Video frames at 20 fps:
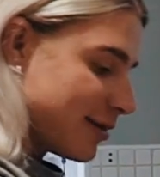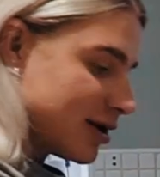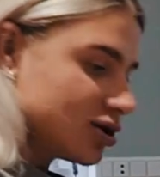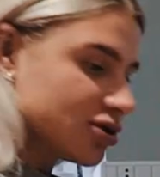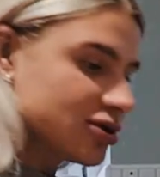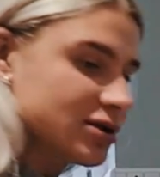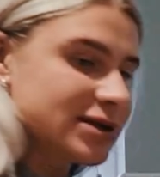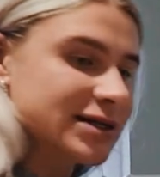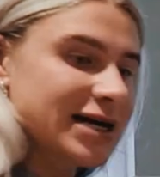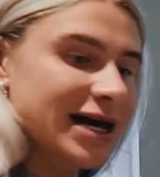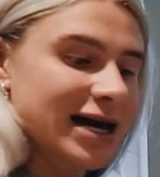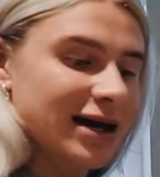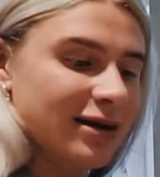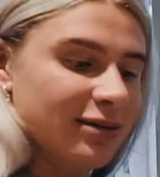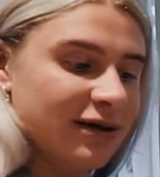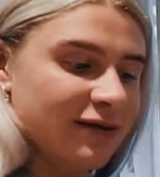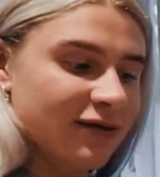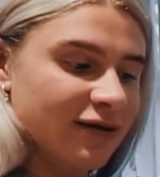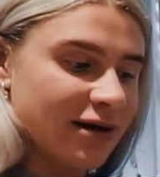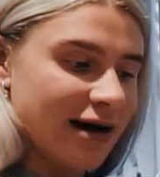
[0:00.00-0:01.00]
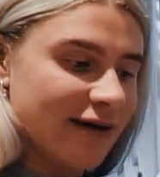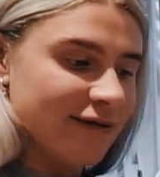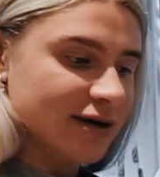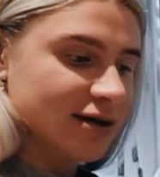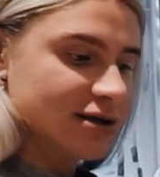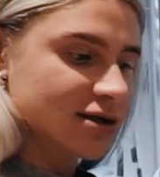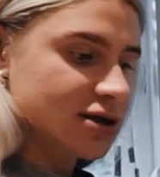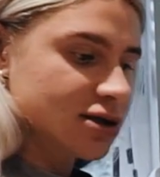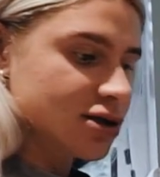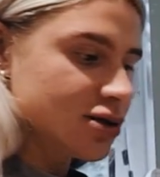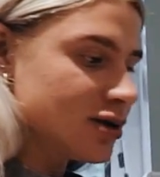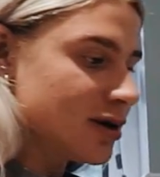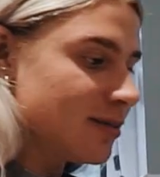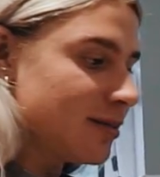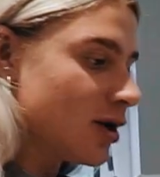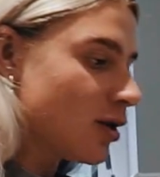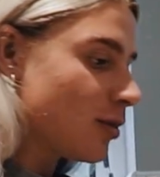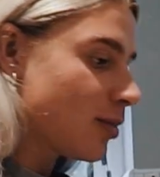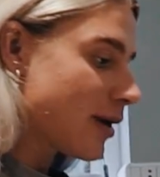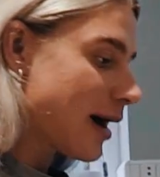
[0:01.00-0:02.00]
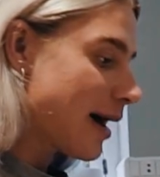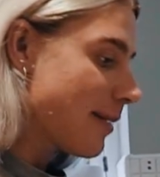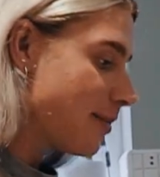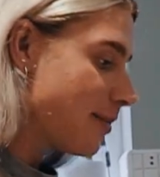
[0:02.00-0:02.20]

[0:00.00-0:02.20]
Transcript: it doesn't take me forever to do the meal prep.